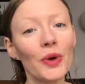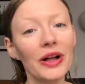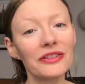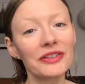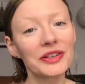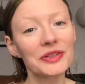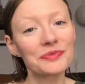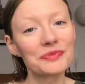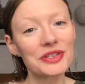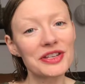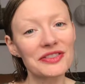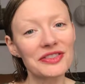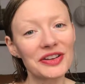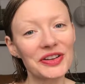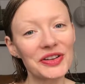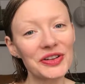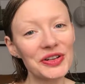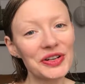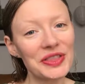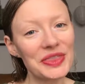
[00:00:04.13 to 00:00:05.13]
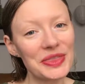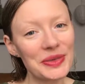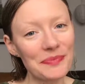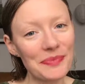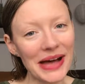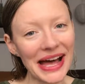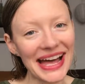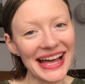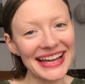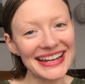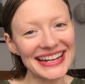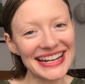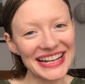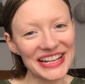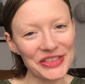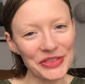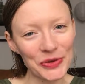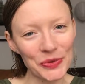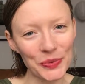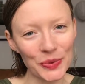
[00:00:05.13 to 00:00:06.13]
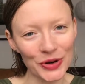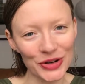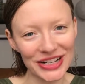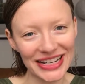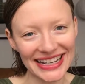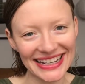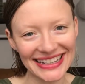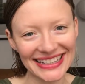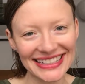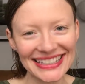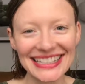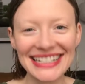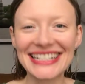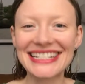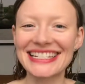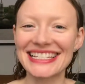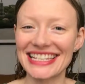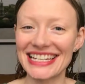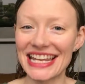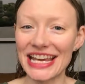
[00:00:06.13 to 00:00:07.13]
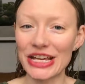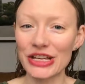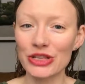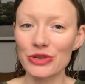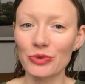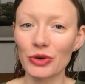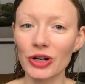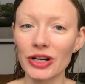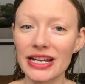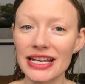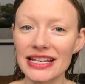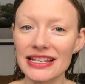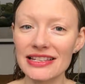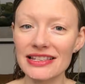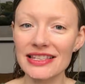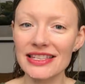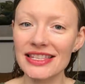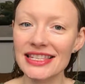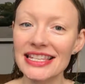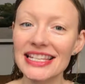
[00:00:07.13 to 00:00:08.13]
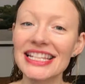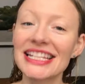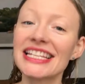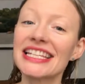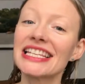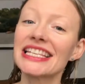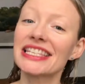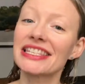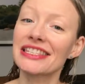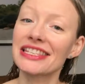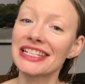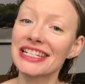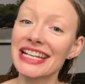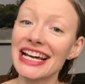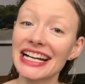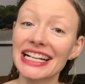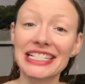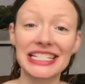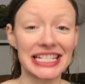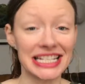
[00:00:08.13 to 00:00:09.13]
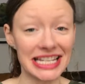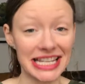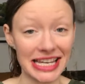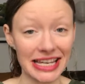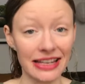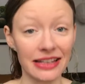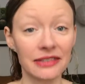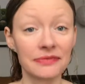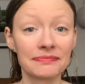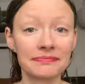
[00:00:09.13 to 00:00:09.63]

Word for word: Welcome to the good, the bad, and the wordy. Today's word is synecdoche.